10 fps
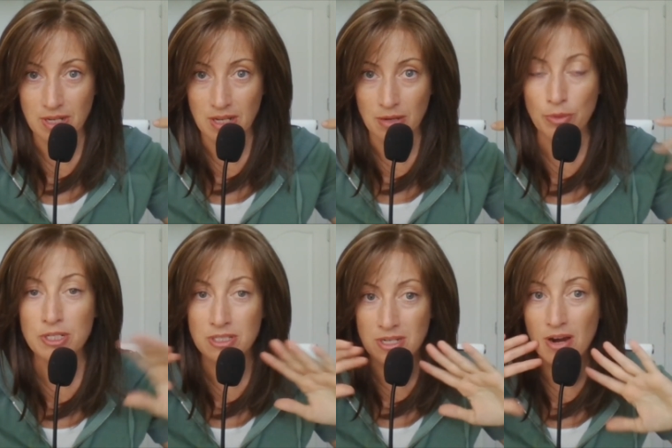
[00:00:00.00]
We
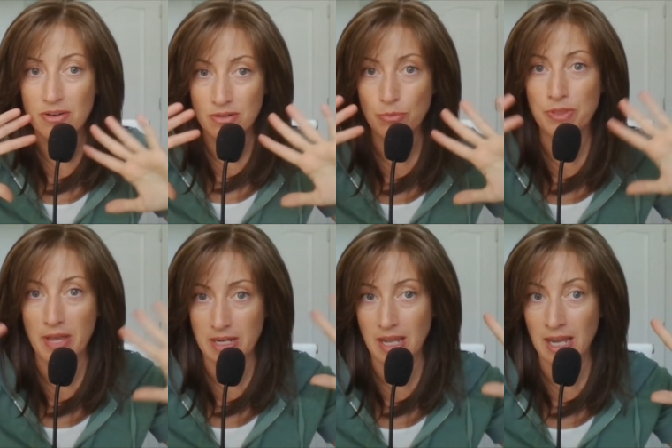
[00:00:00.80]
start with
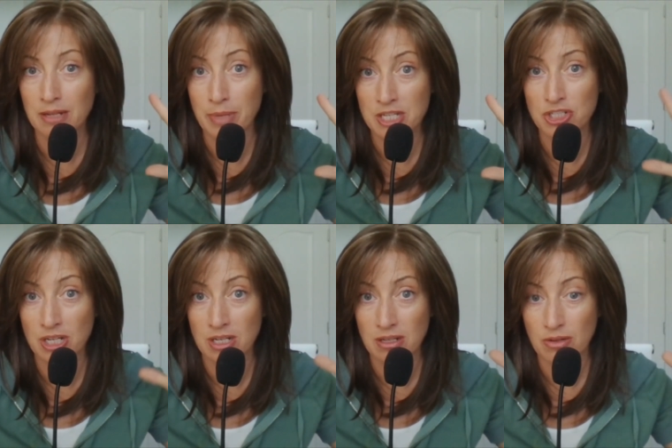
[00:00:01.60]
that
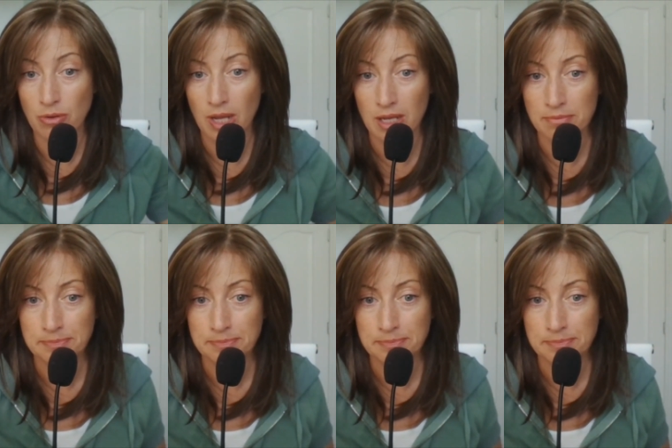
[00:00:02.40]
animation, okay?